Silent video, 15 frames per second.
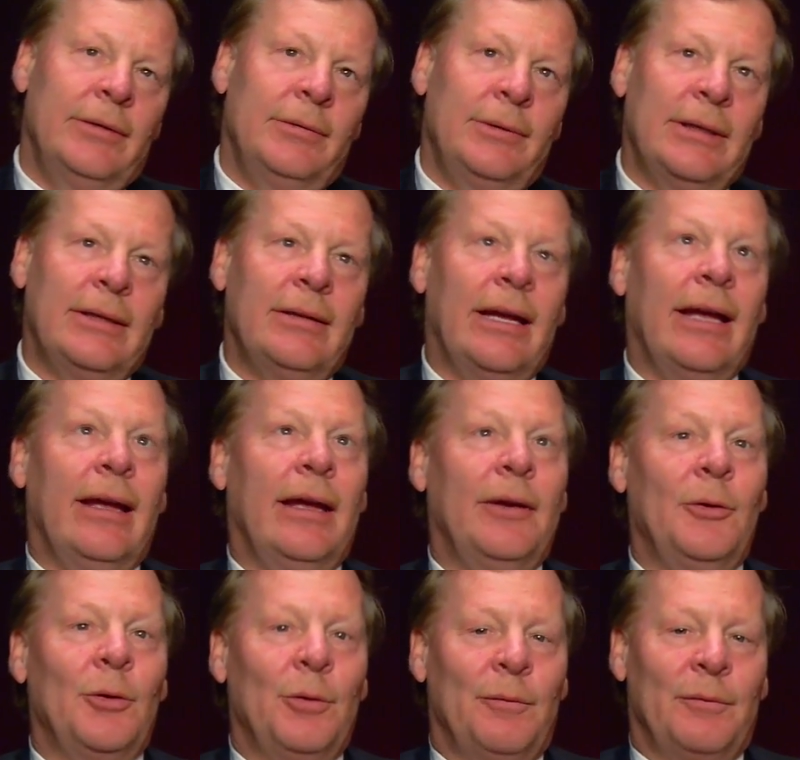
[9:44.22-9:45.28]
Well, I
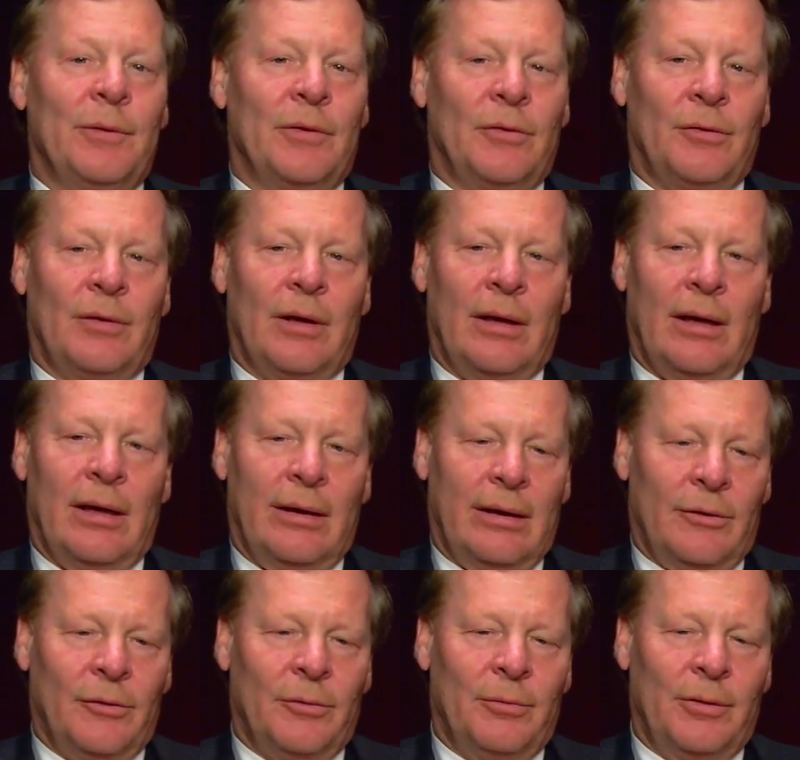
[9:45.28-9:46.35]
don't know if it's, I
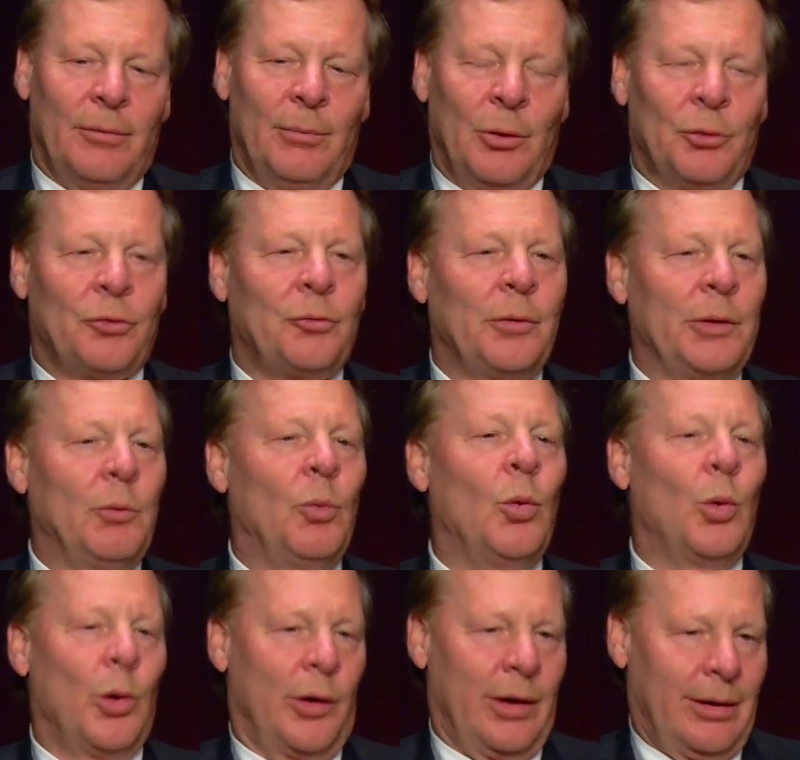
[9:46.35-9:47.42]
guess the most
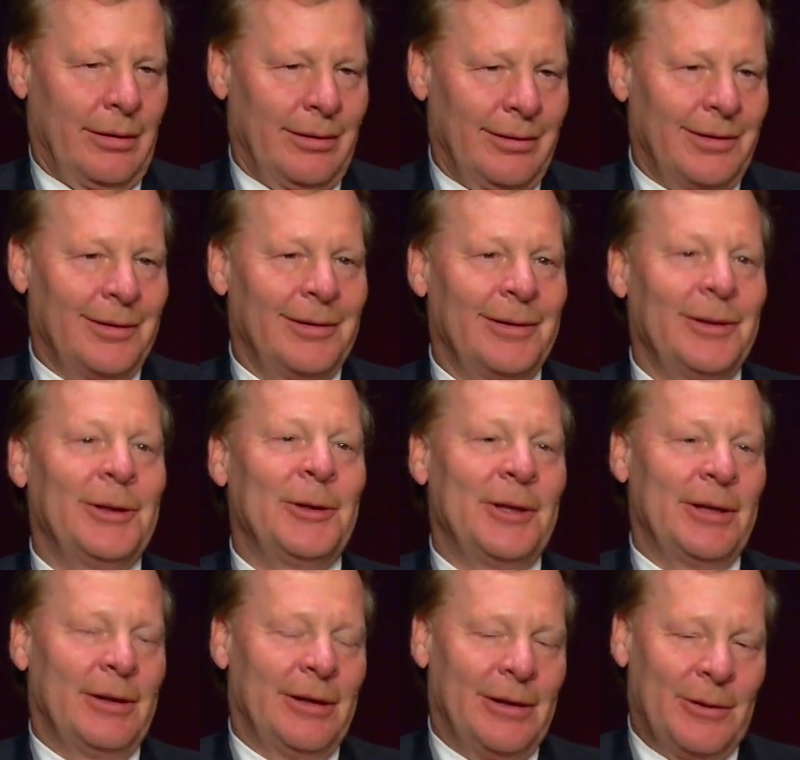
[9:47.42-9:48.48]
rewarding
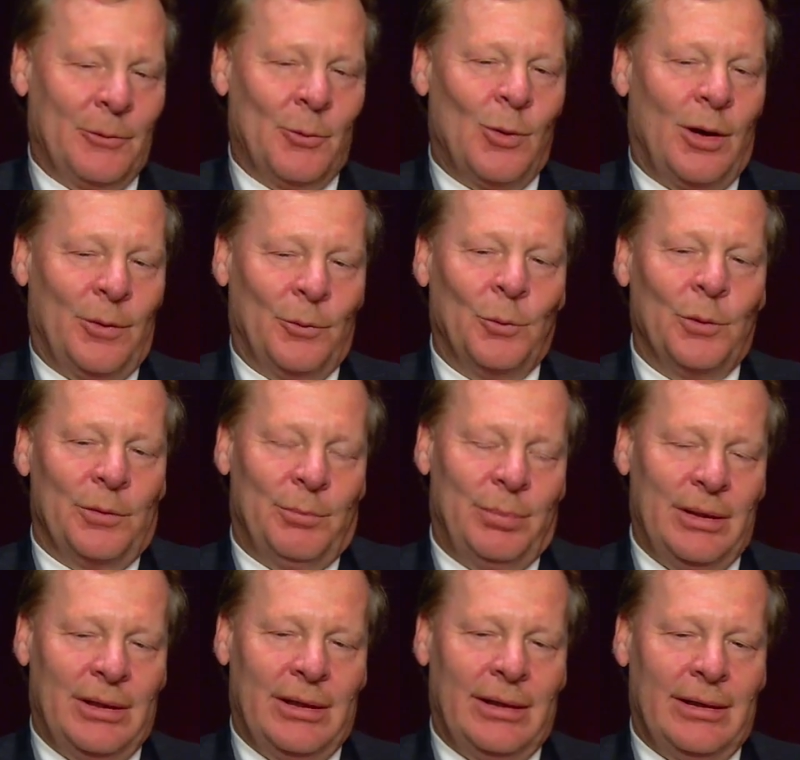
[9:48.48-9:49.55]
one would
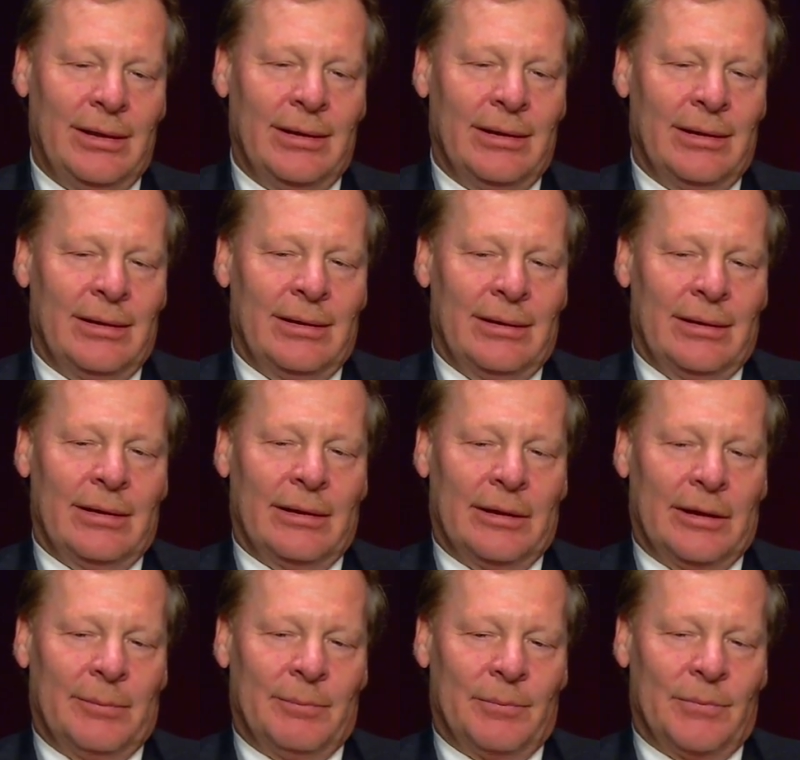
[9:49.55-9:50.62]
be
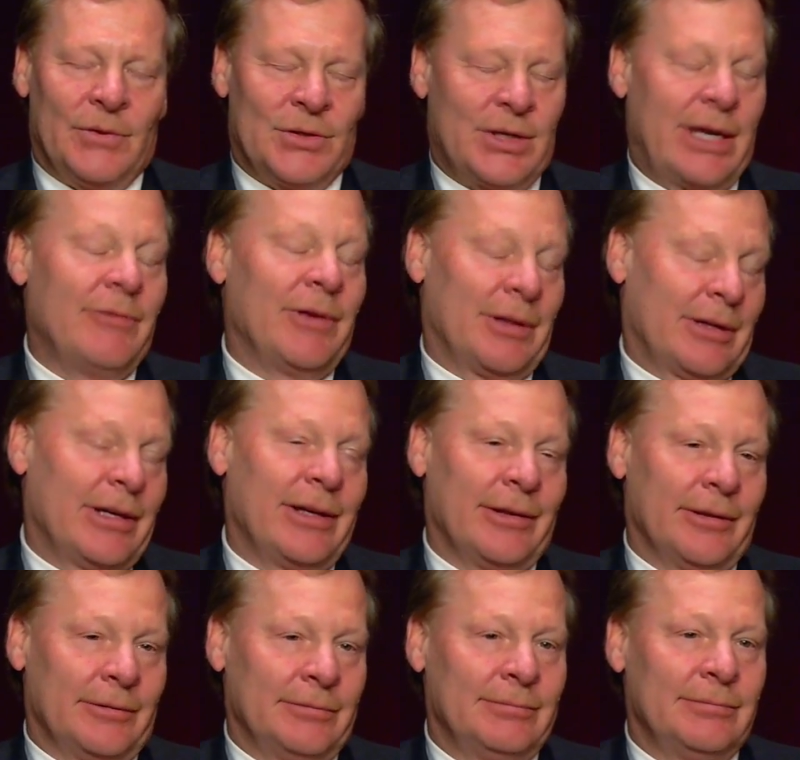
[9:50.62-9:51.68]
saving
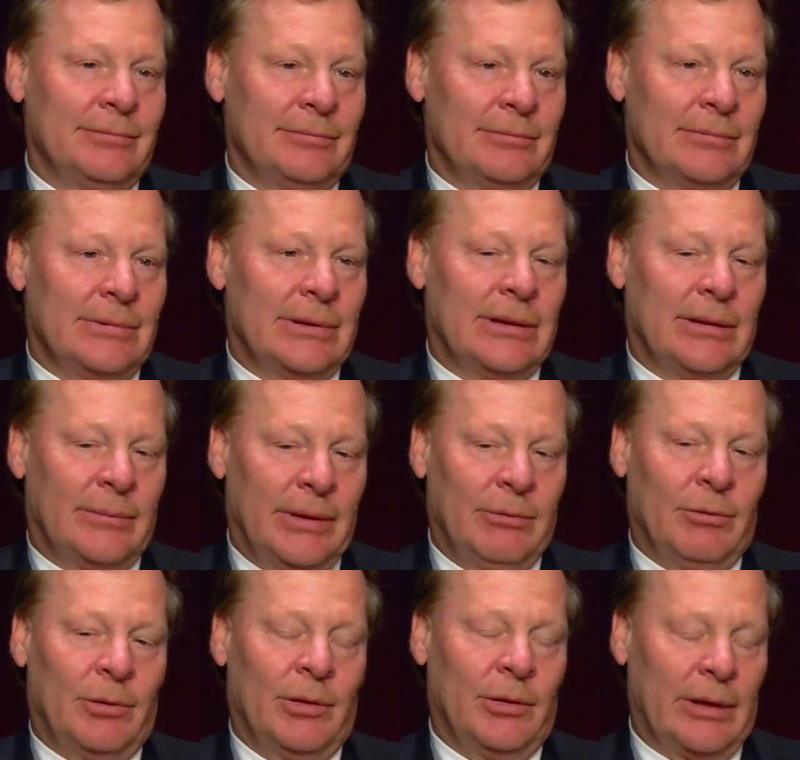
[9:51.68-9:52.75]
Tyco.
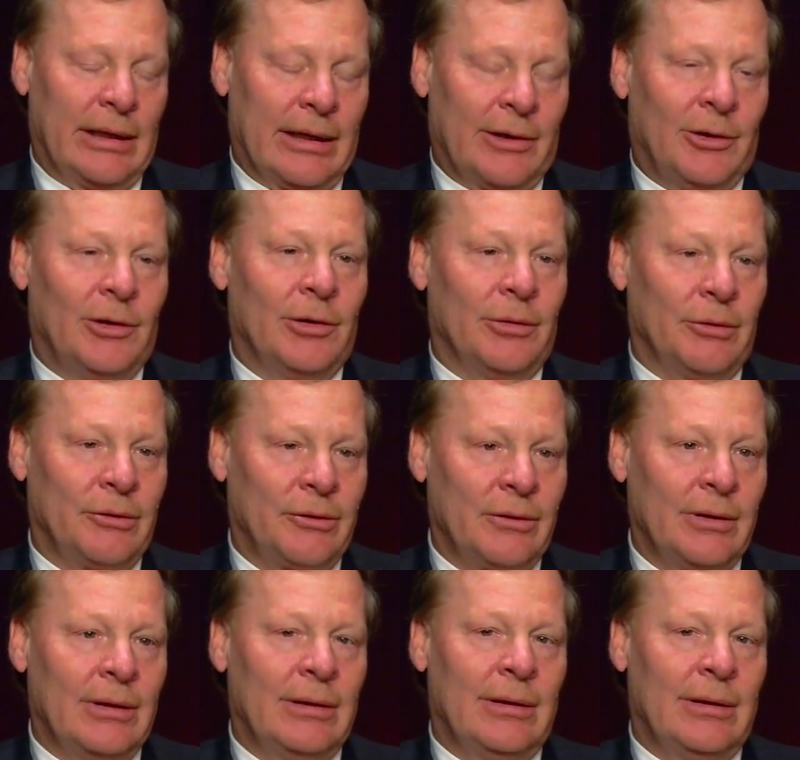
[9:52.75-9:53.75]
It really got close.